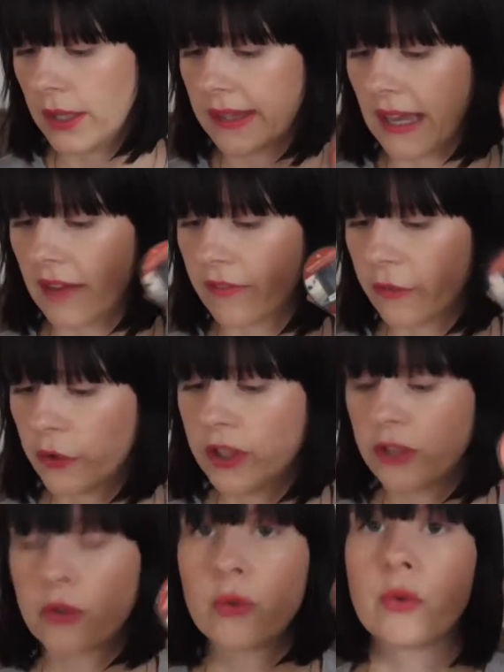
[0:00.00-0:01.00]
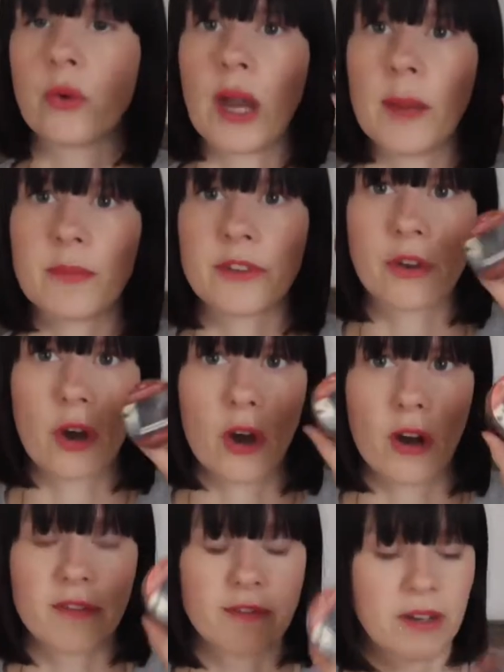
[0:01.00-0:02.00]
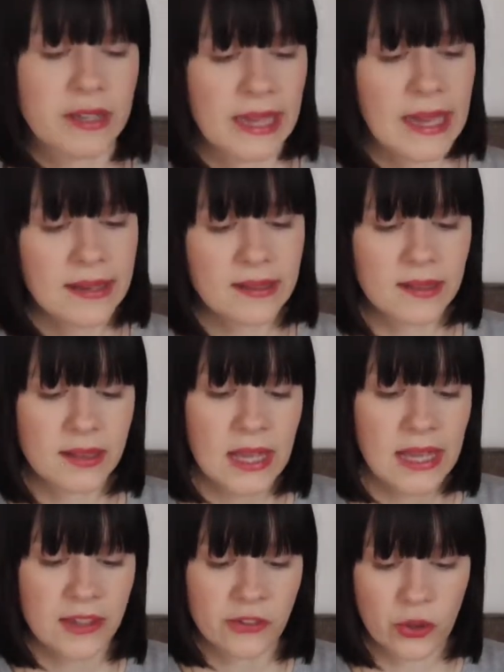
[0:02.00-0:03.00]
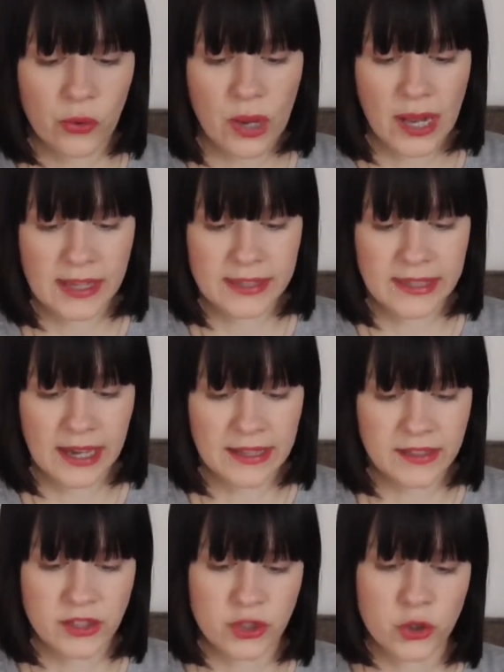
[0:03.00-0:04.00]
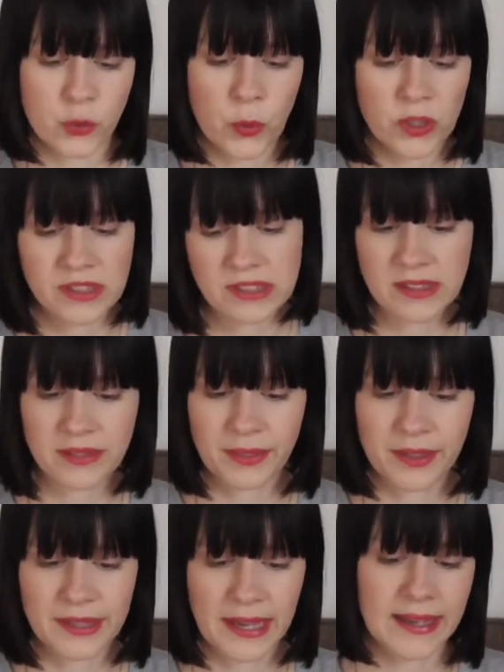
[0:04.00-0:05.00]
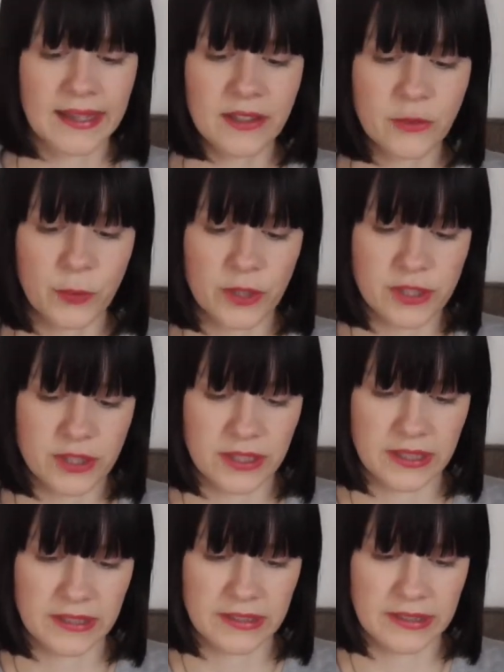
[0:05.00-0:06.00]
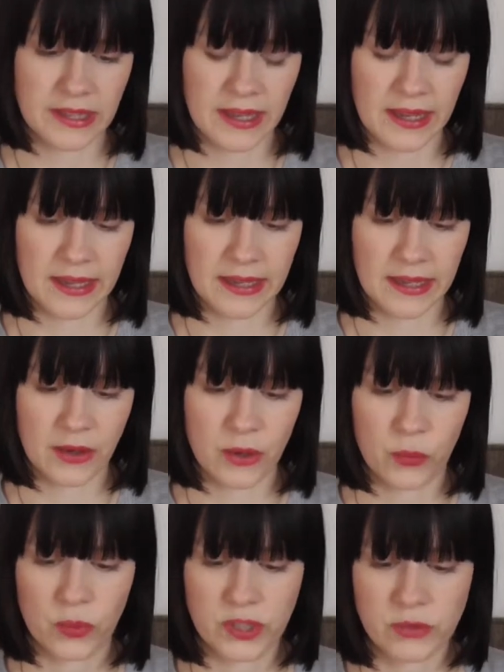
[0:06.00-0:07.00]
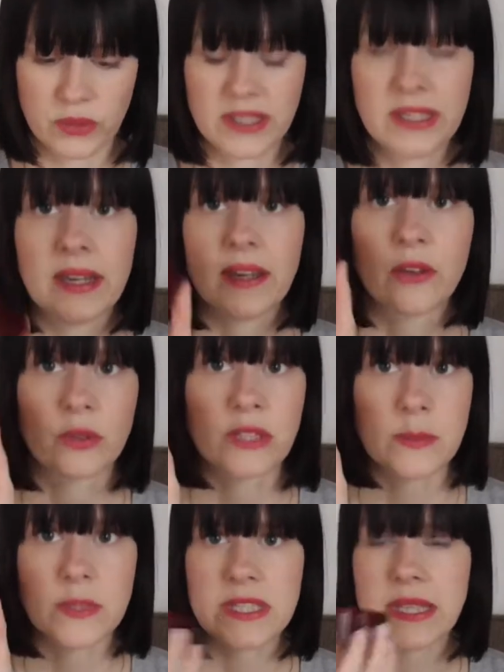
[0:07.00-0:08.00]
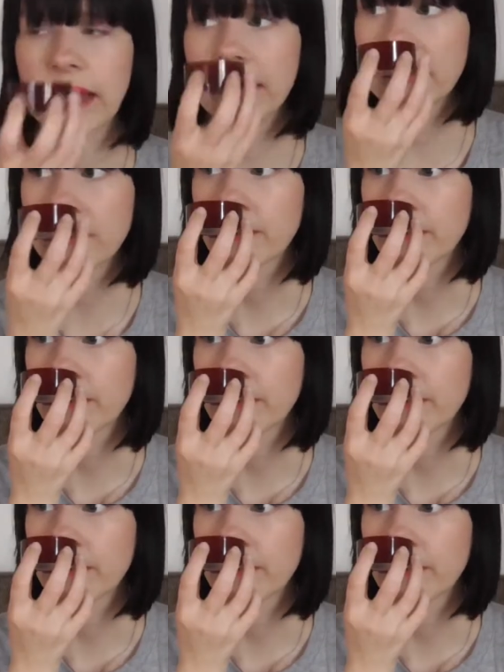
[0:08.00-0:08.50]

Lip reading: Yeah, 42 grams of candle. So I got 'Twas the Night, which is a wintry Christmas scent.